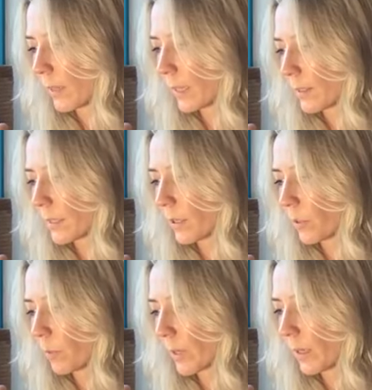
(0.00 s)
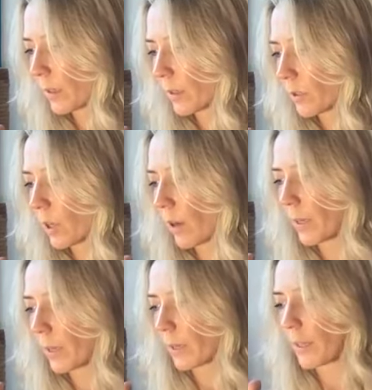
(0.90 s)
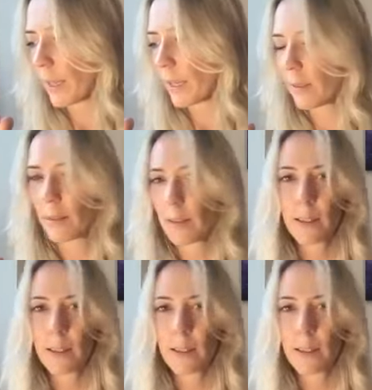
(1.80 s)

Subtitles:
And it's such a big topic that,